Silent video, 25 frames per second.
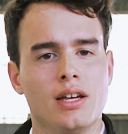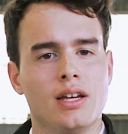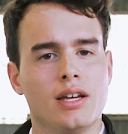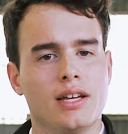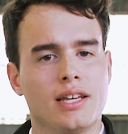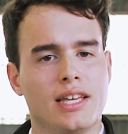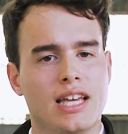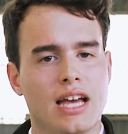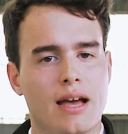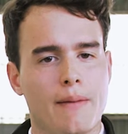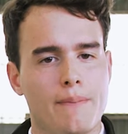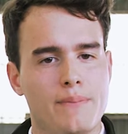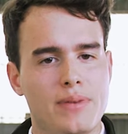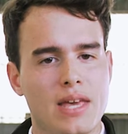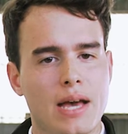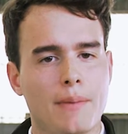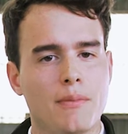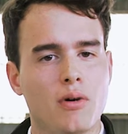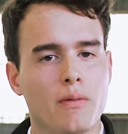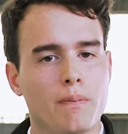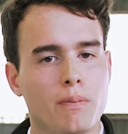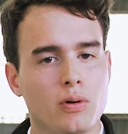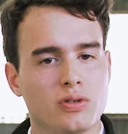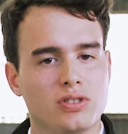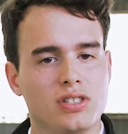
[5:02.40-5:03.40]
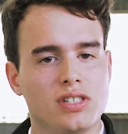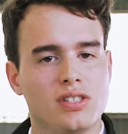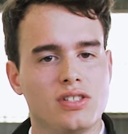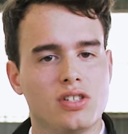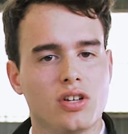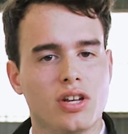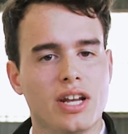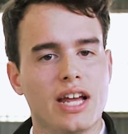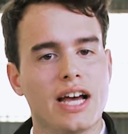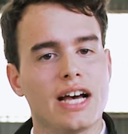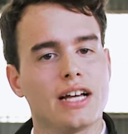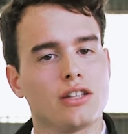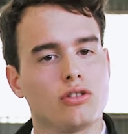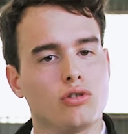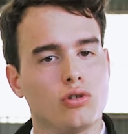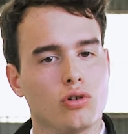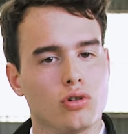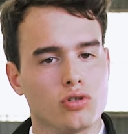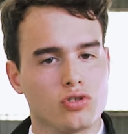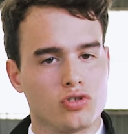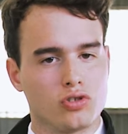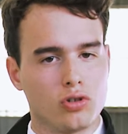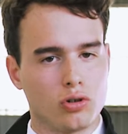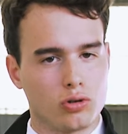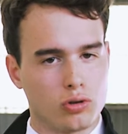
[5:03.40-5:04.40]
positioned to lower the
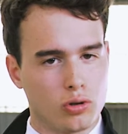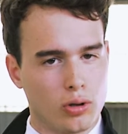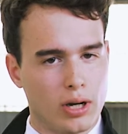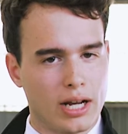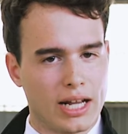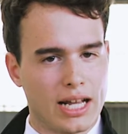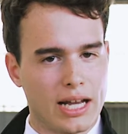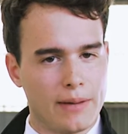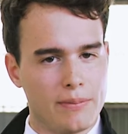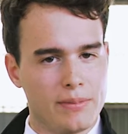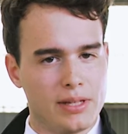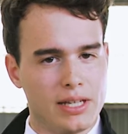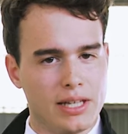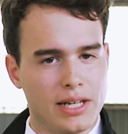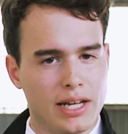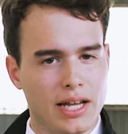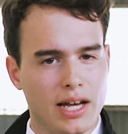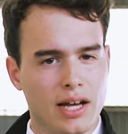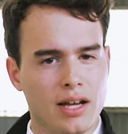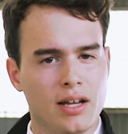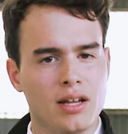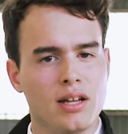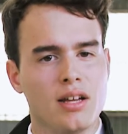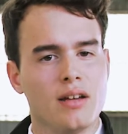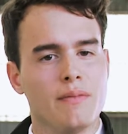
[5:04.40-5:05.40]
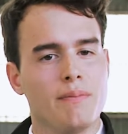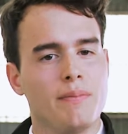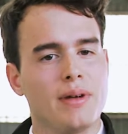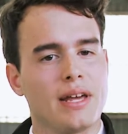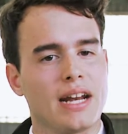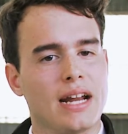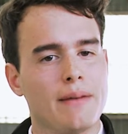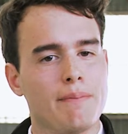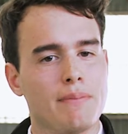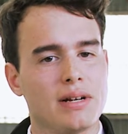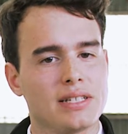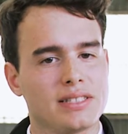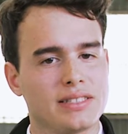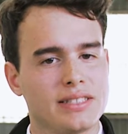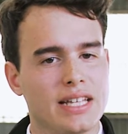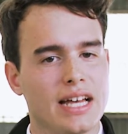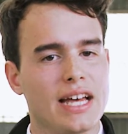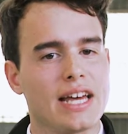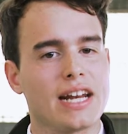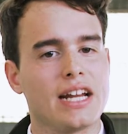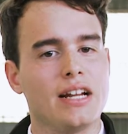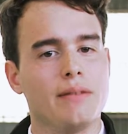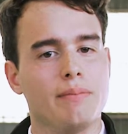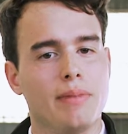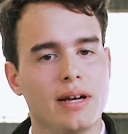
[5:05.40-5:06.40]
centre of gravity without using
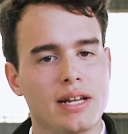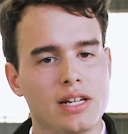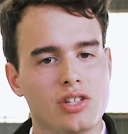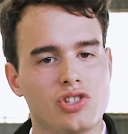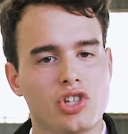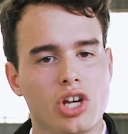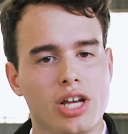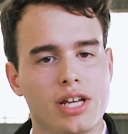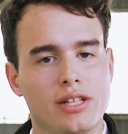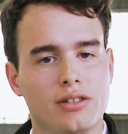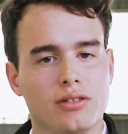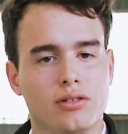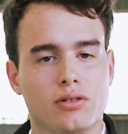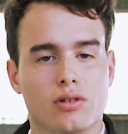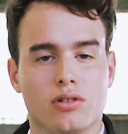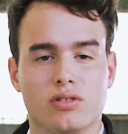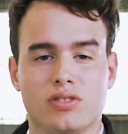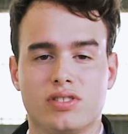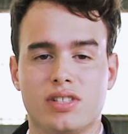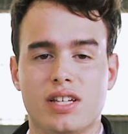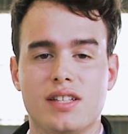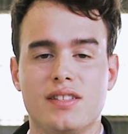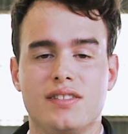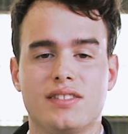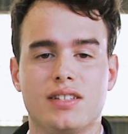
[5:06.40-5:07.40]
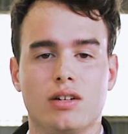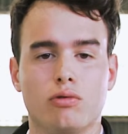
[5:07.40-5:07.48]
ballasts or counterweights.